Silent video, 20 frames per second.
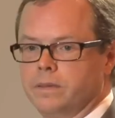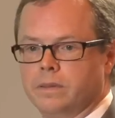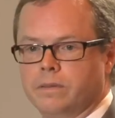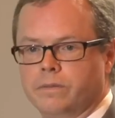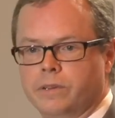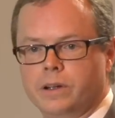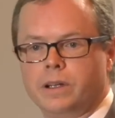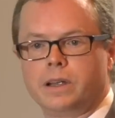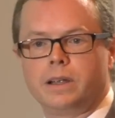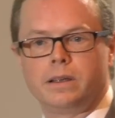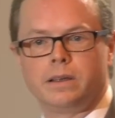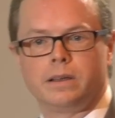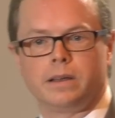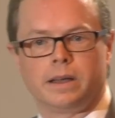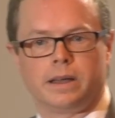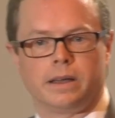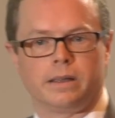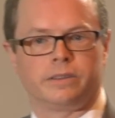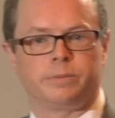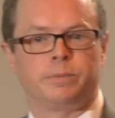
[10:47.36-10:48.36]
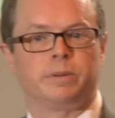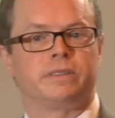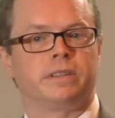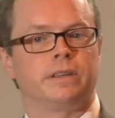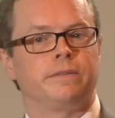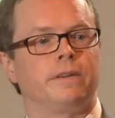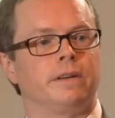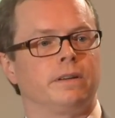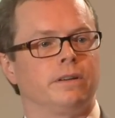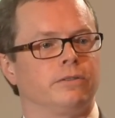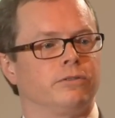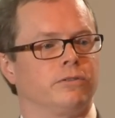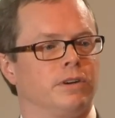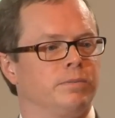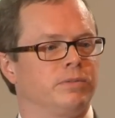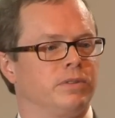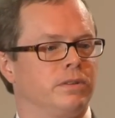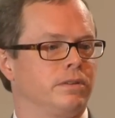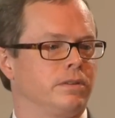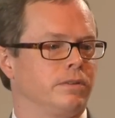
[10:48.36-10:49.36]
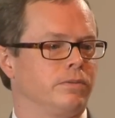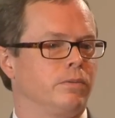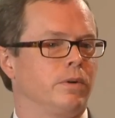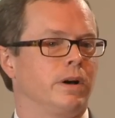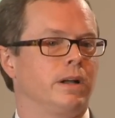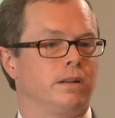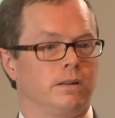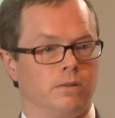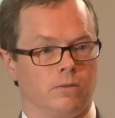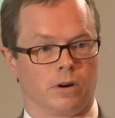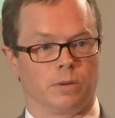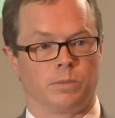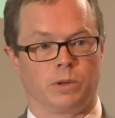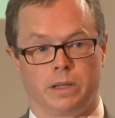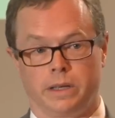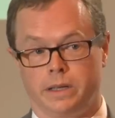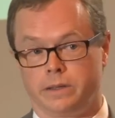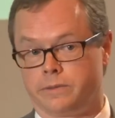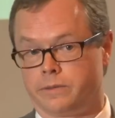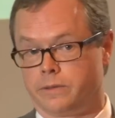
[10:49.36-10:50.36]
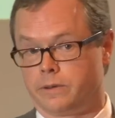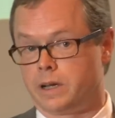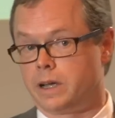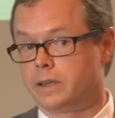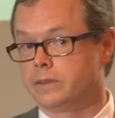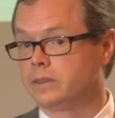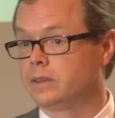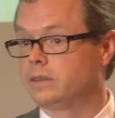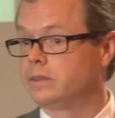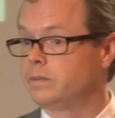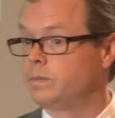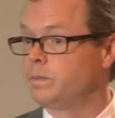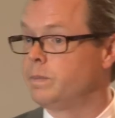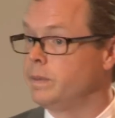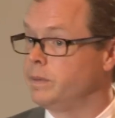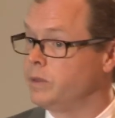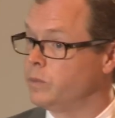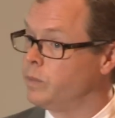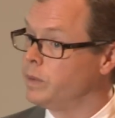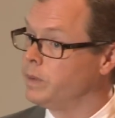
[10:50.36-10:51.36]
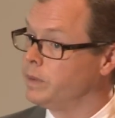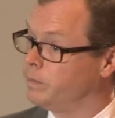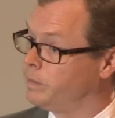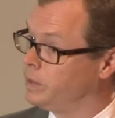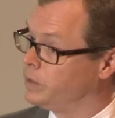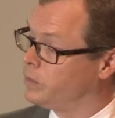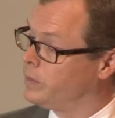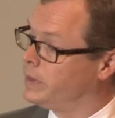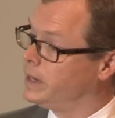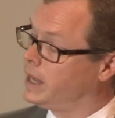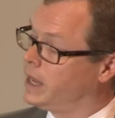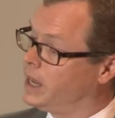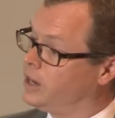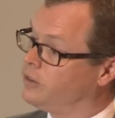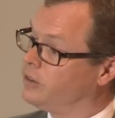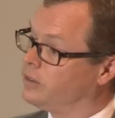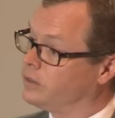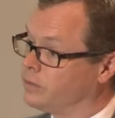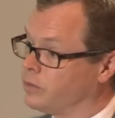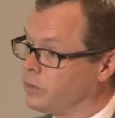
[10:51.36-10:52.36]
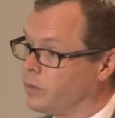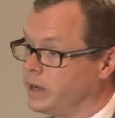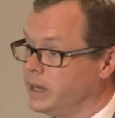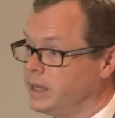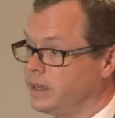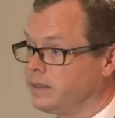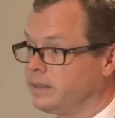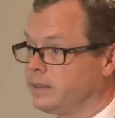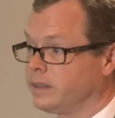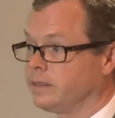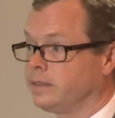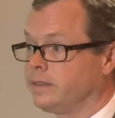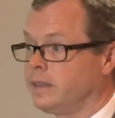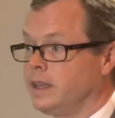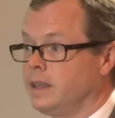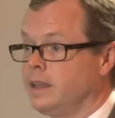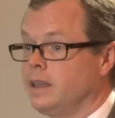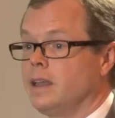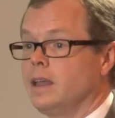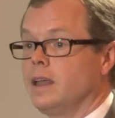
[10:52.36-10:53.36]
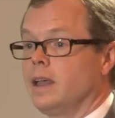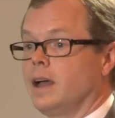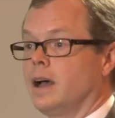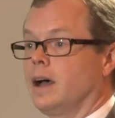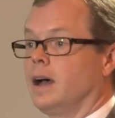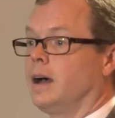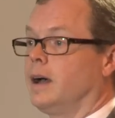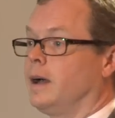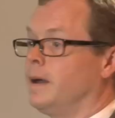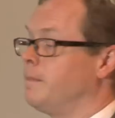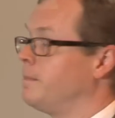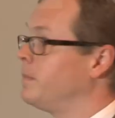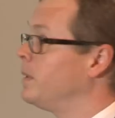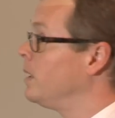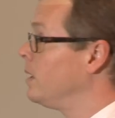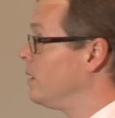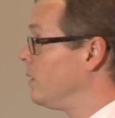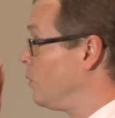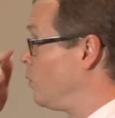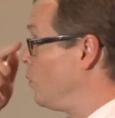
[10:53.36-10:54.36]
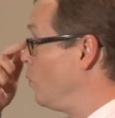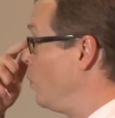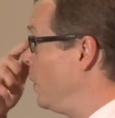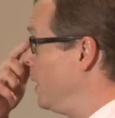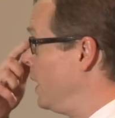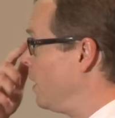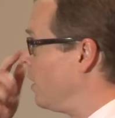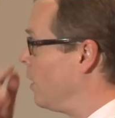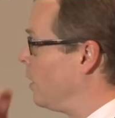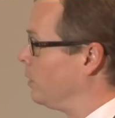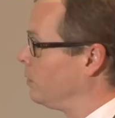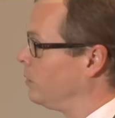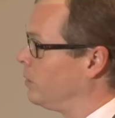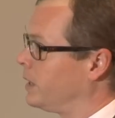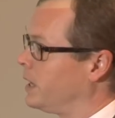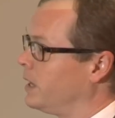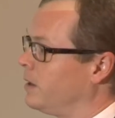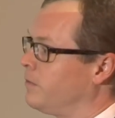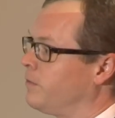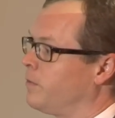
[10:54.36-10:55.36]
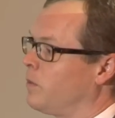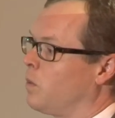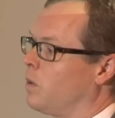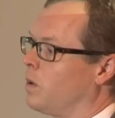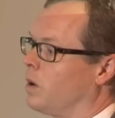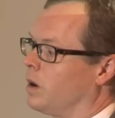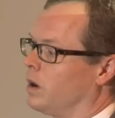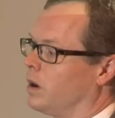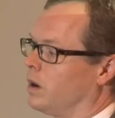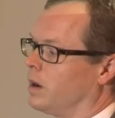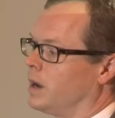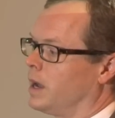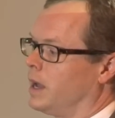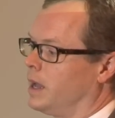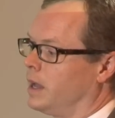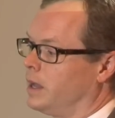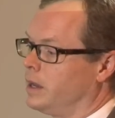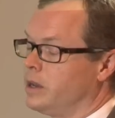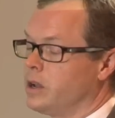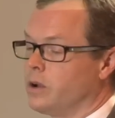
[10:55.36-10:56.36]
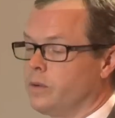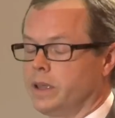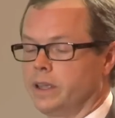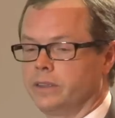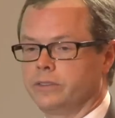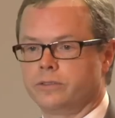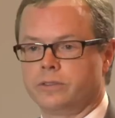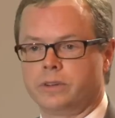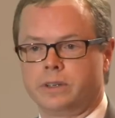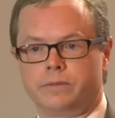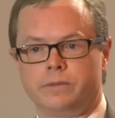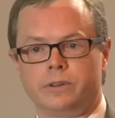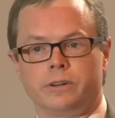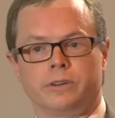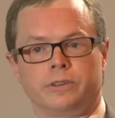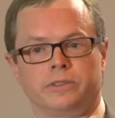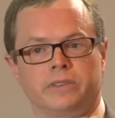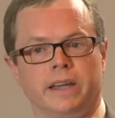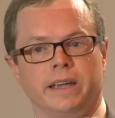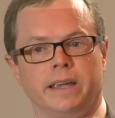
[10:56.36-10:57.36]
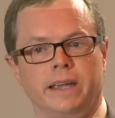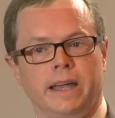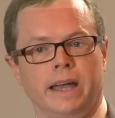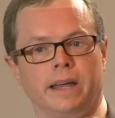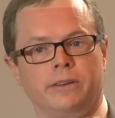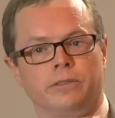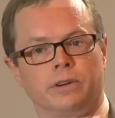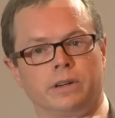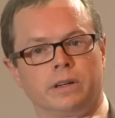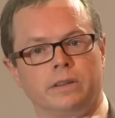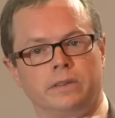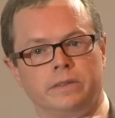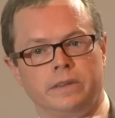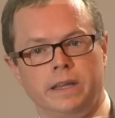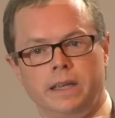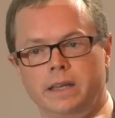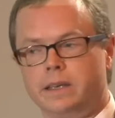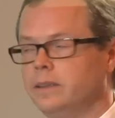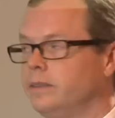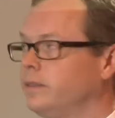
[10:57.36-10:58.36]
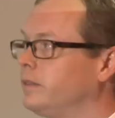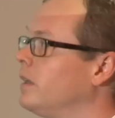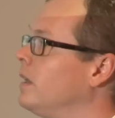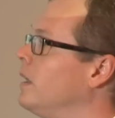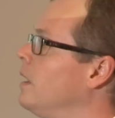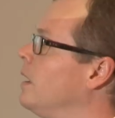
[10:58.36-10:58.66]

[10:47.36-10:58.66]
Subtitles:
very specific descriptions of what normal is for us. It's between ages of 20 and 60. We are looking for no history of neuropsychiatric disease.